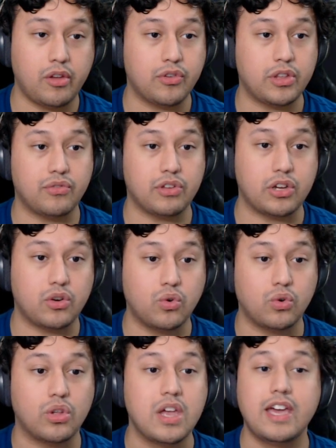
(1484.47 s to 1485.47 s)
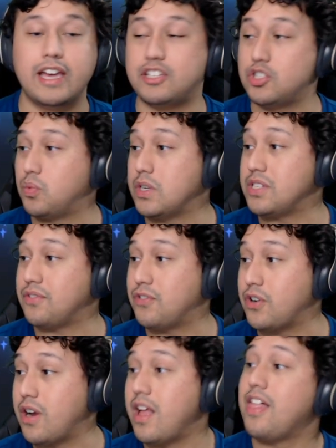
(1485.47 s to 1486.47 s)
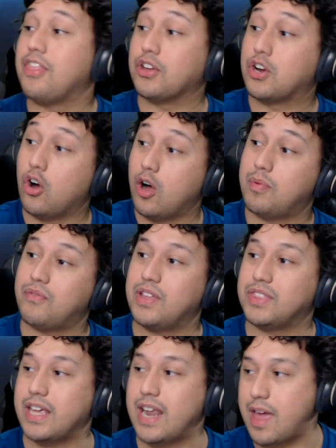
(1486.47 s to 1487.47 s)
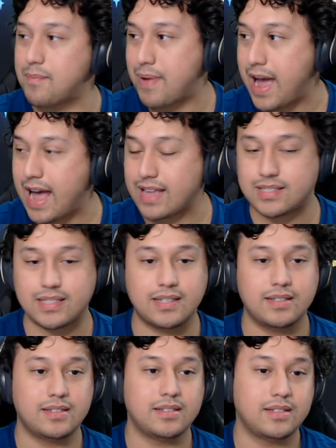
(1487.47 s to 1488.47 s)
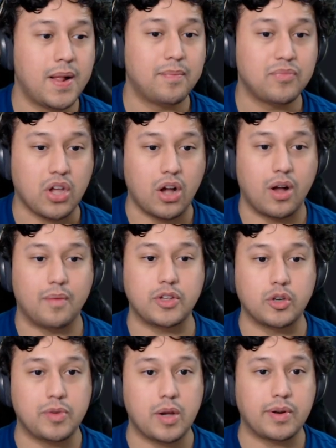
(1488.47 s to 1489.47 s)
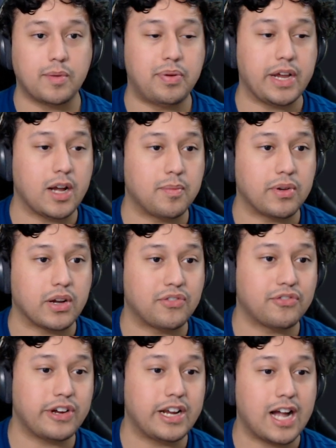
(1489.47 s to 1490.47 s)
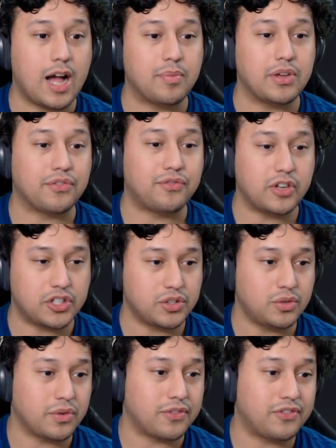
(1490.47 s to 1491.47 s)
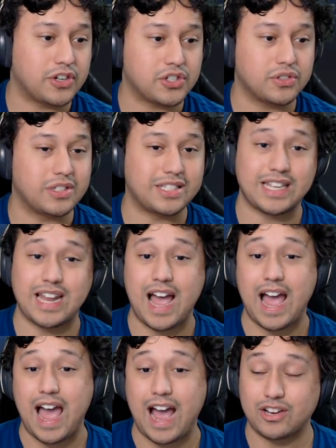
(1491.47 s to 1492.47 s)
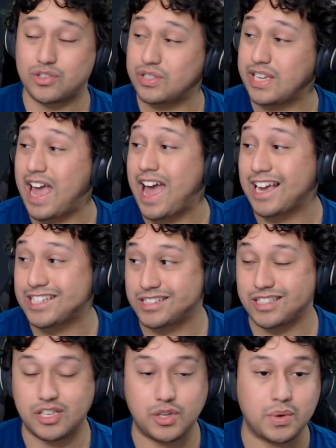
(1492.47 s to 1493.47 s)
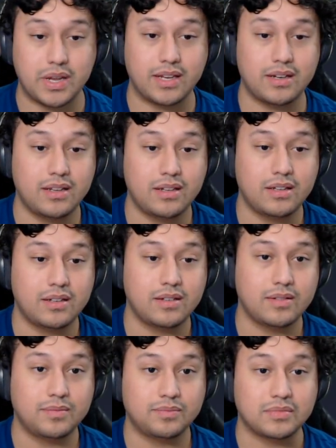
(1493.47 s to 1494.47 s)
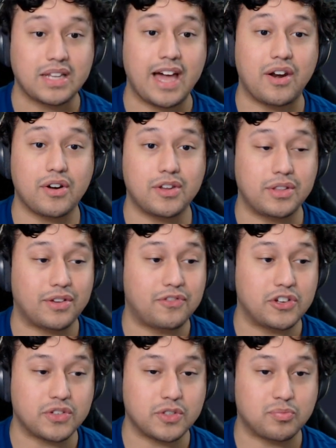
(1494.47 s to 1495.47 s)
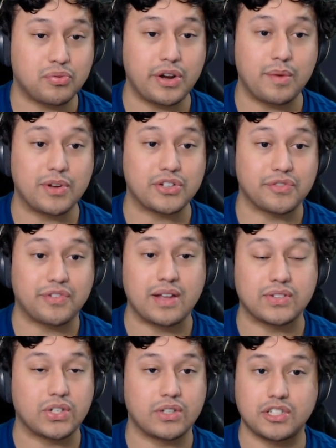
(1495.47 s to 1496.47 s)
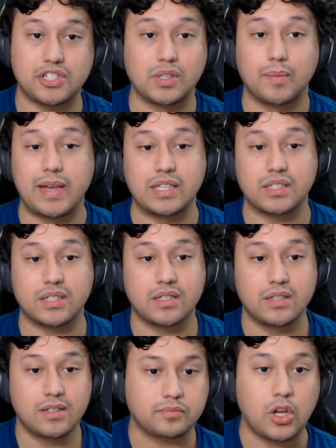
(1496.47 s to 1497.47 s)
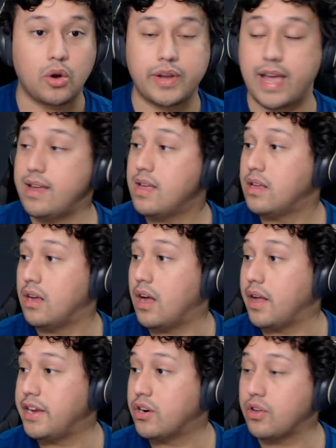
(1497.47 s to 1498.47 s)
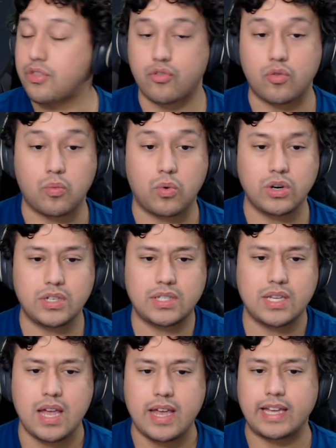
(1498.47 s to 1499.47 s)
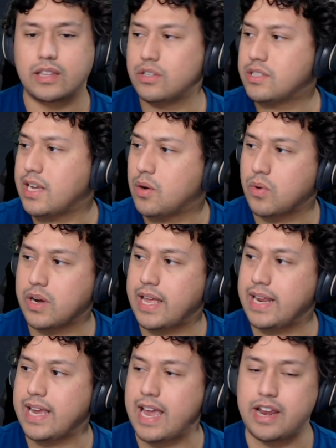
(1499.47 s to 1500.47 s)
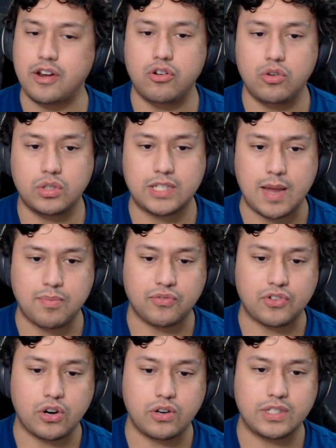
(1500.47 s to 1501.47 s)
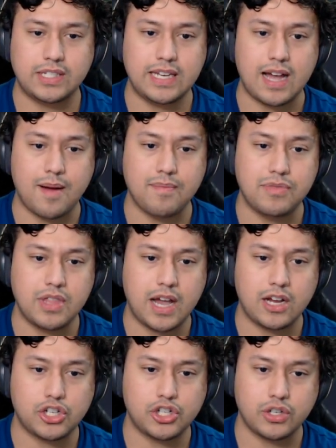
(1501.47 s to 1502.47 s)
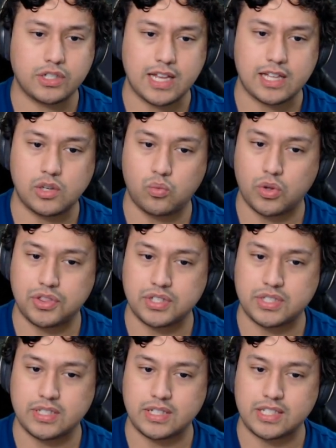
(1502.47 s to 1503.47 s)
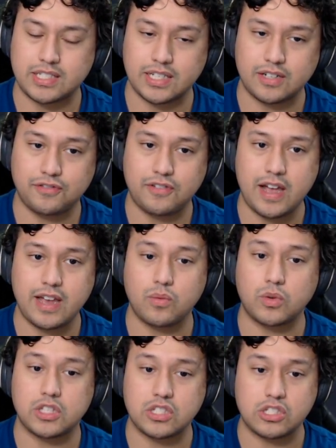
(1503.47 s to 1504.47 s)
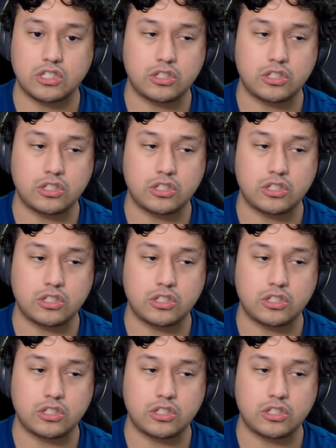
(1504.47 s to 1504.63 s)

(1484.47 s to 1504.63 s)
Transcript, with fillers: really, really cool. It just wasn't for the co-op event that had passed. You'll be able to pick up a free copy of Fischl, with Fischl is an actually excellent unit. I'd argue that Fischl is pretty much a 5-star. Like, she's amazing. Okay, here are the rewards. It looks like we're getting a new type of currency. I'm not sure exactly what this is going to signify and what this is